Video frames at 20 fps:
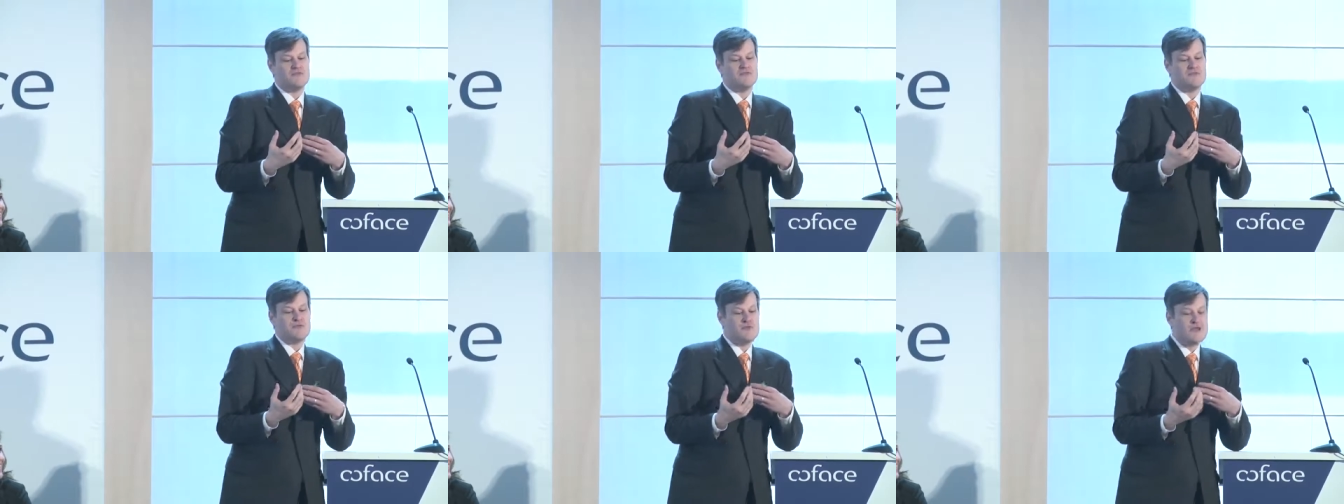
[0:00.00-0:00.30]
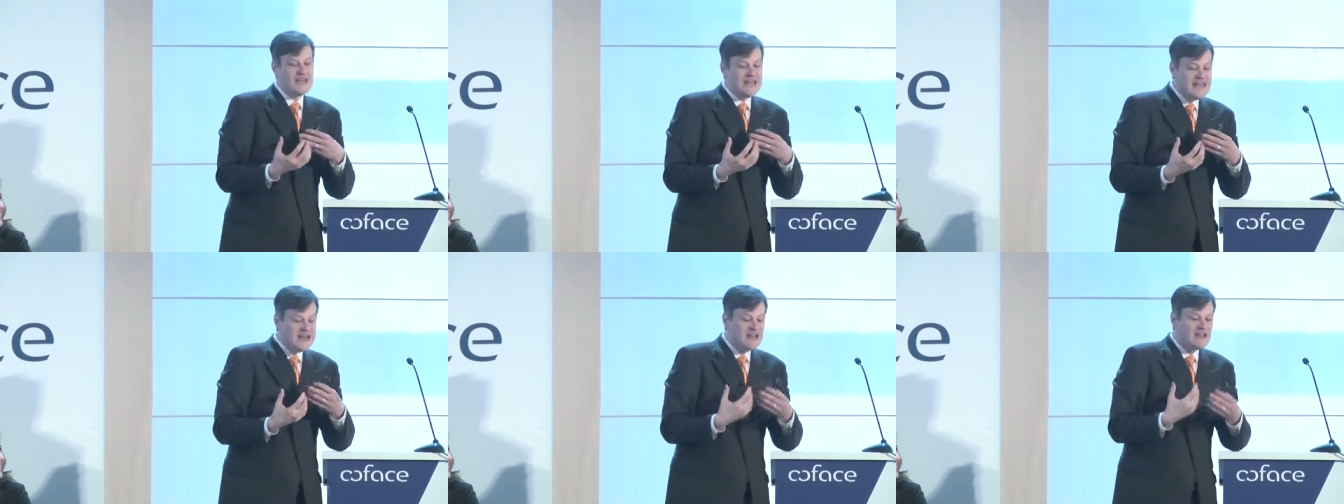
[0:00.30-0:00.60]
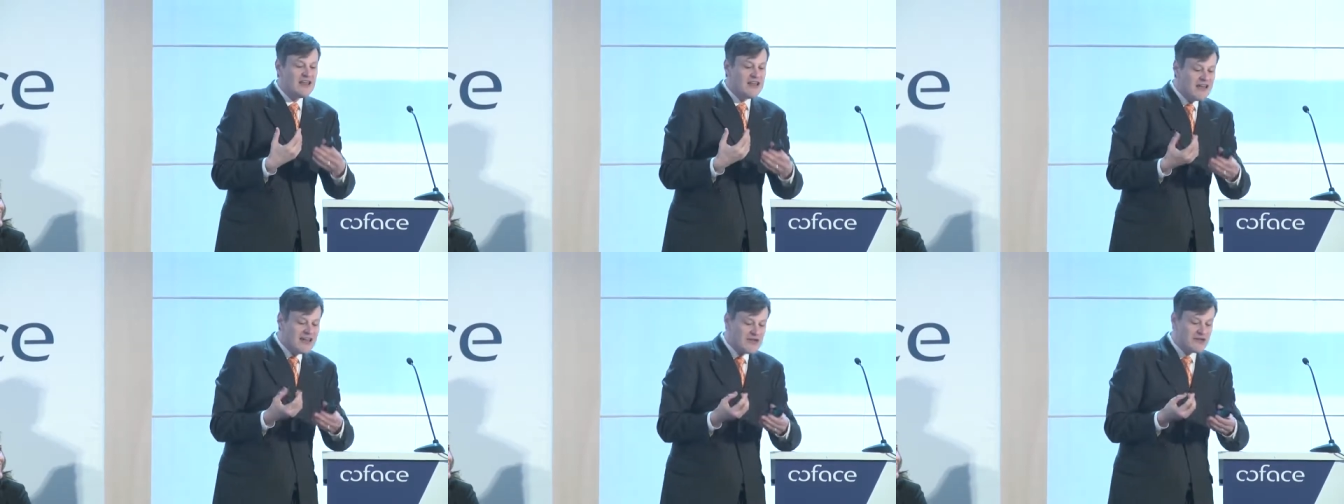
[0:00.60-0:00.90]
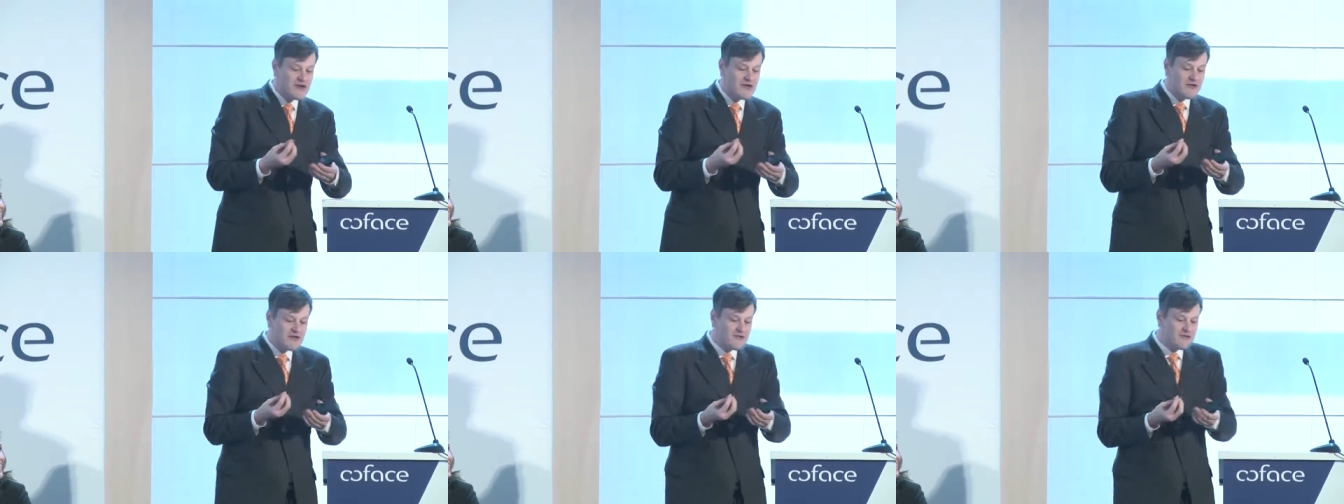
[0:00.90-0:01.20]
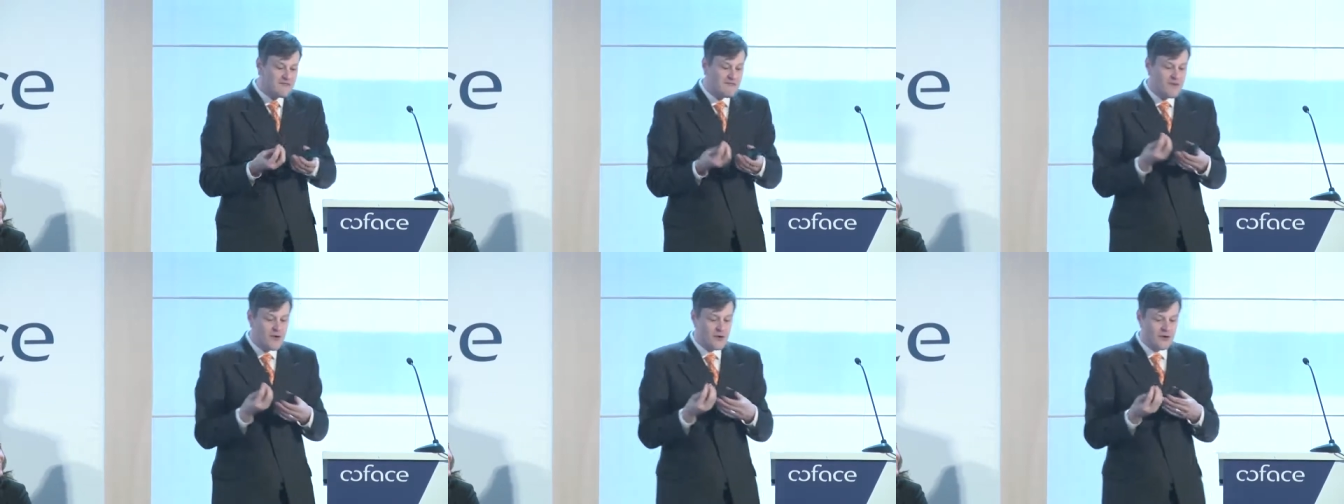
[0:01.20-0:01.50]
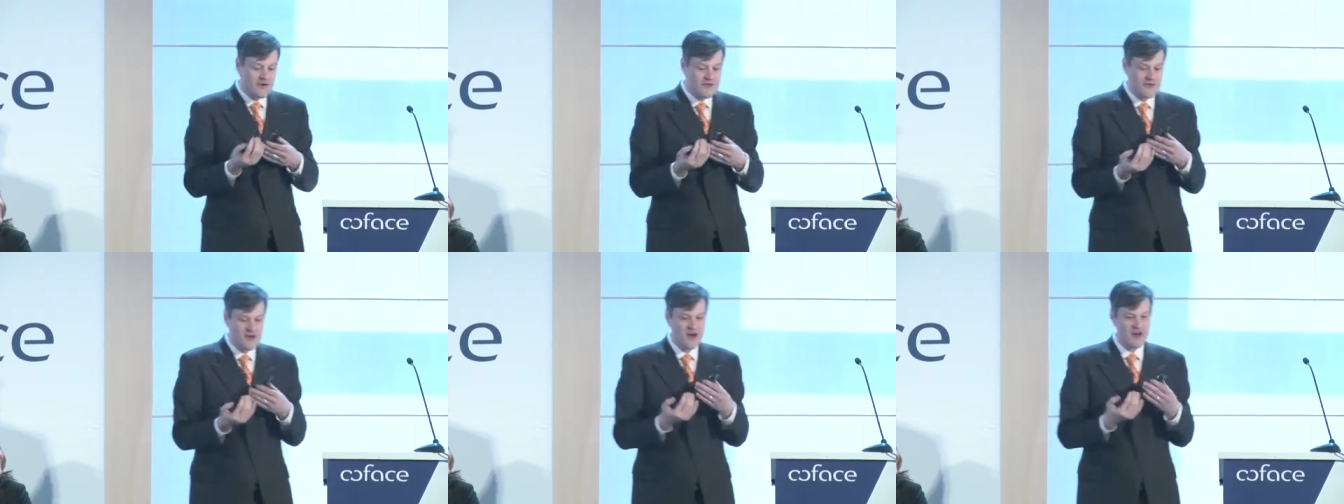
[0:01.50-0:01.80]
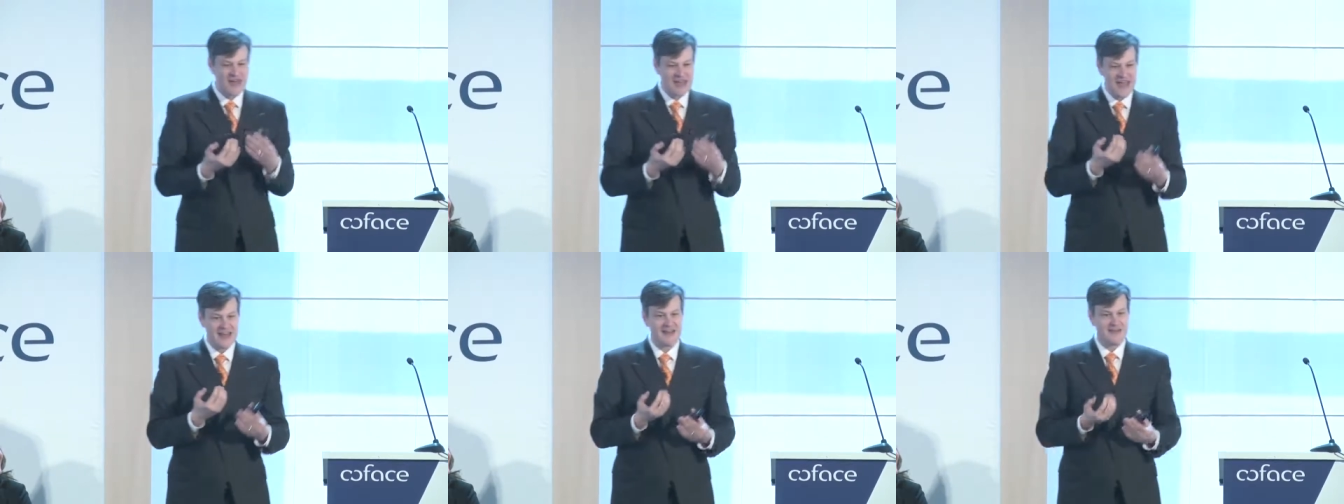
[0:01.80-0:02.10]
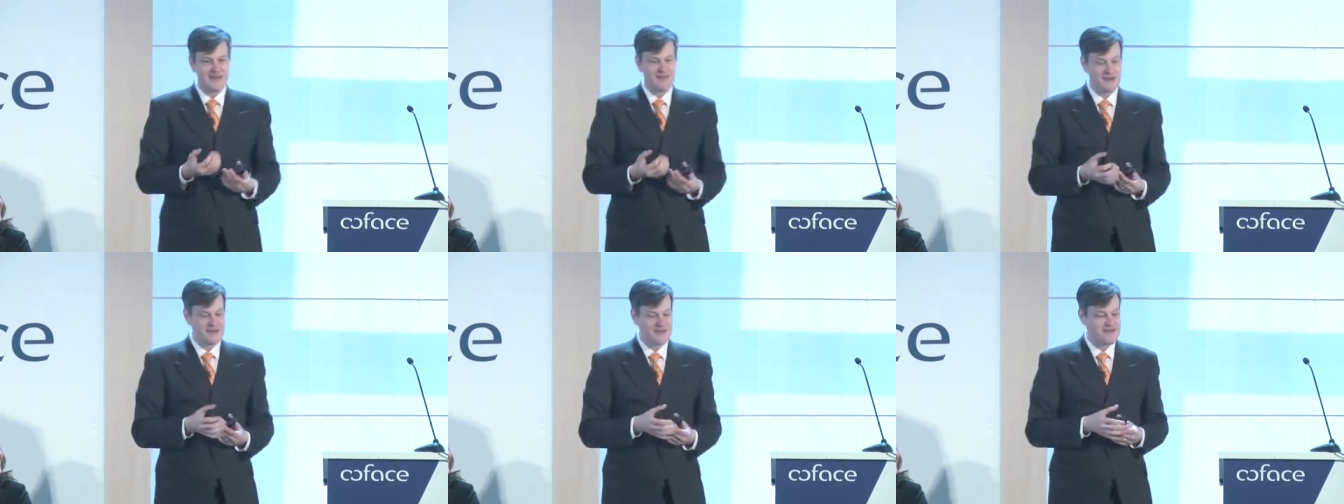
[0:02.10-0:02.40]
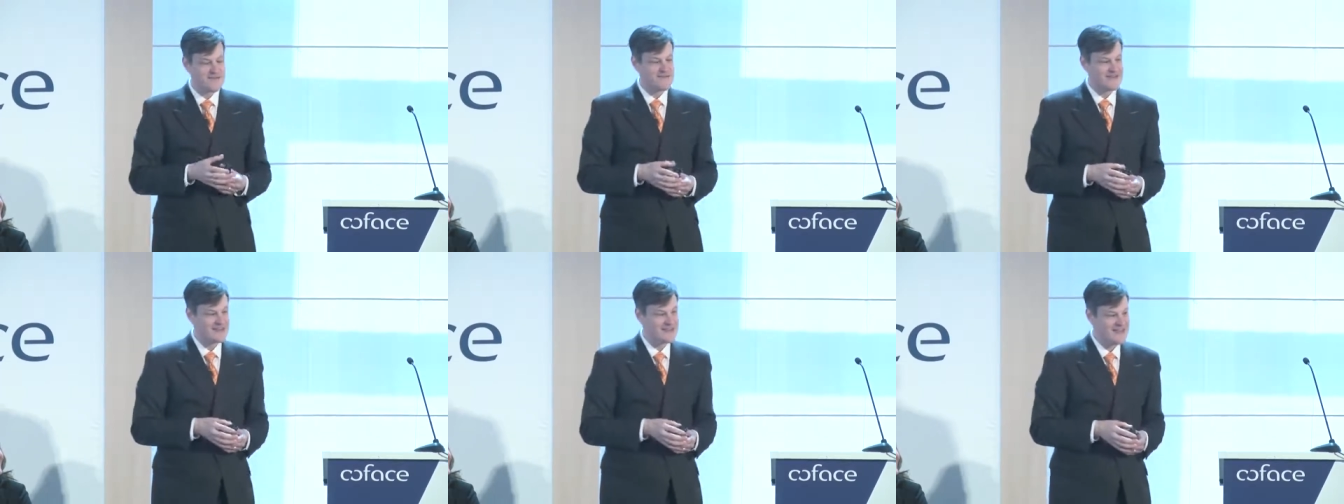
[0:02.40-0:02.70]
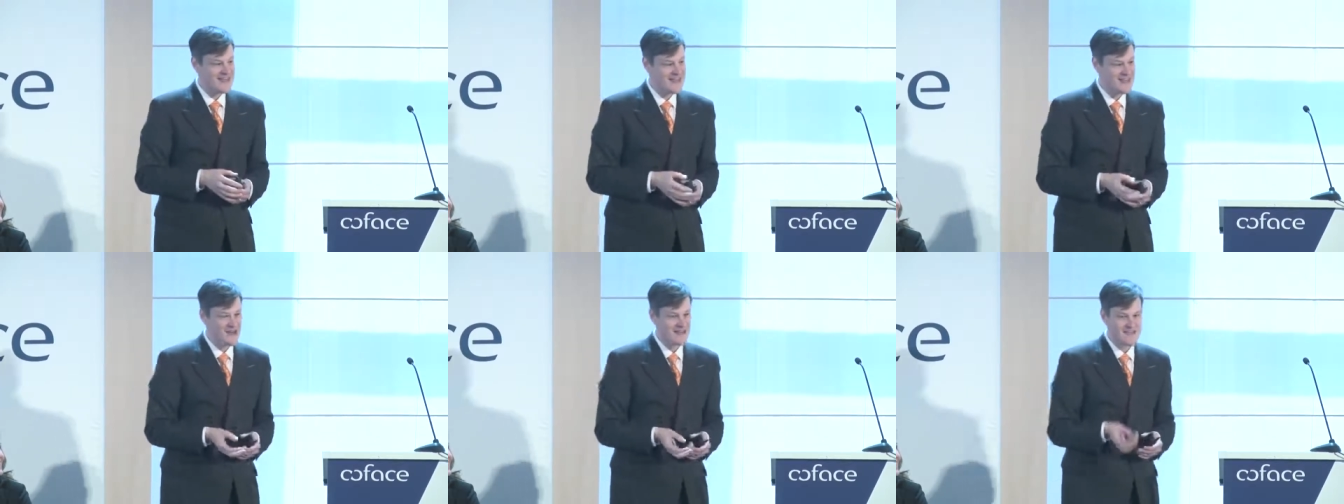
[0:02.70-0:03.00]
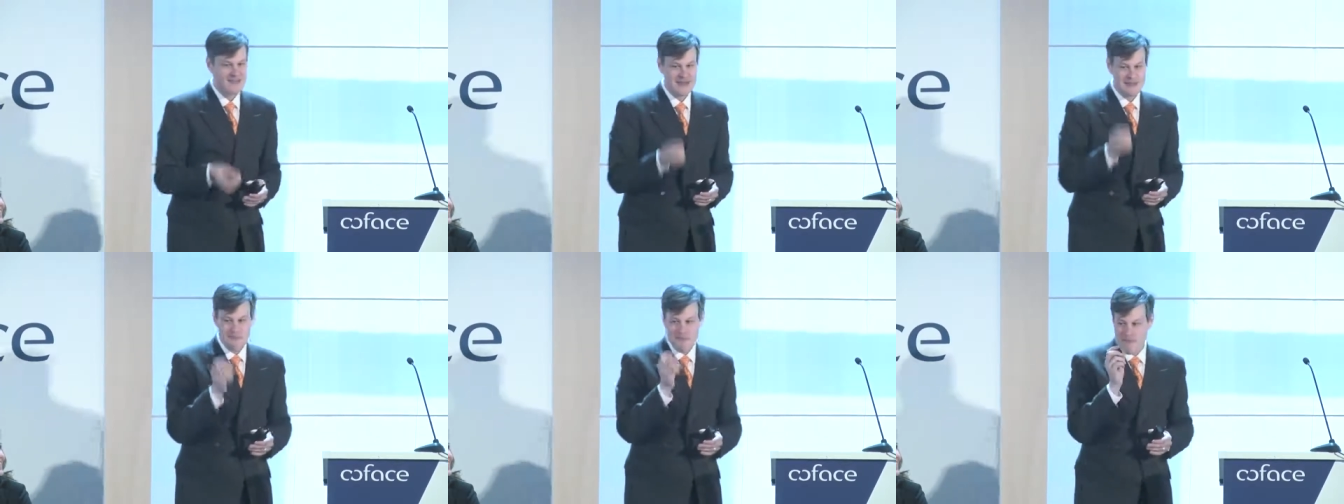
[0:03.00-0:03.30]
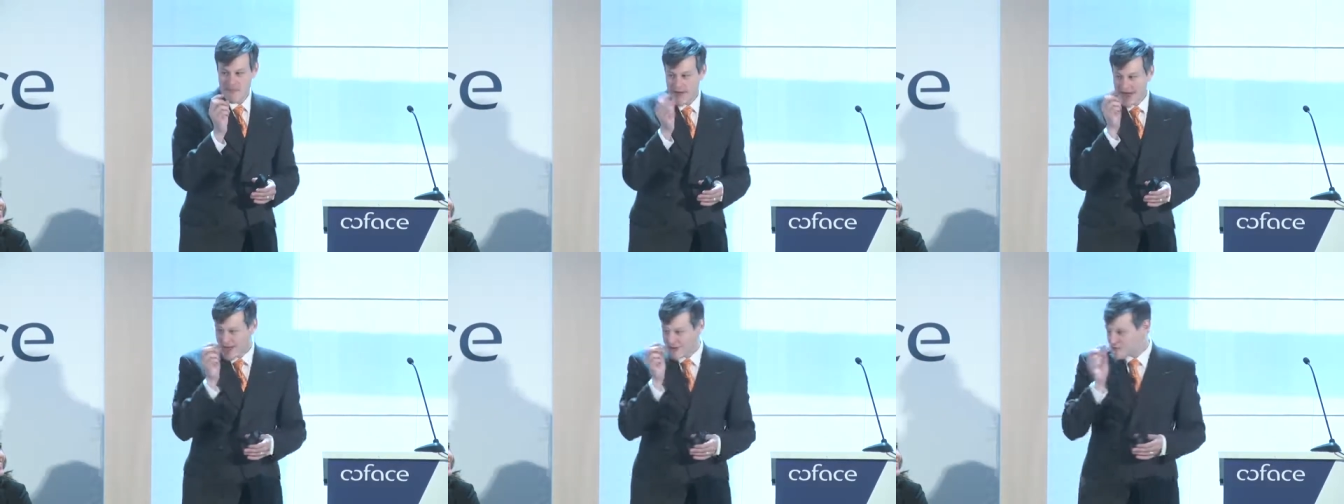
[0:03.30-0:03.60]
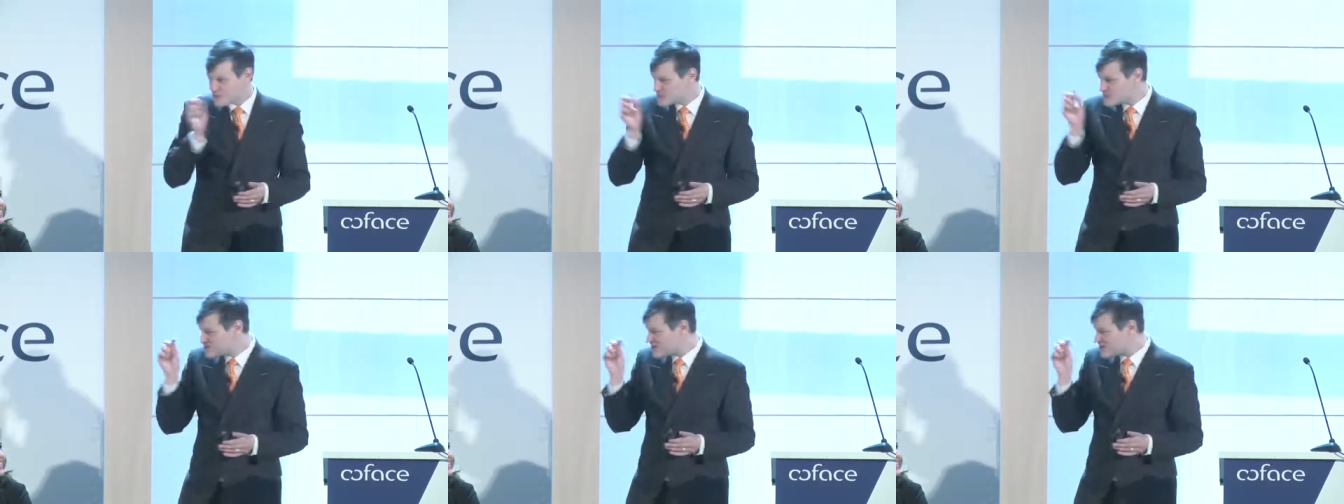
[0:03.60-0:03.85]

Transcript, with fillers: really allowing us to focus on any specific day, on the micro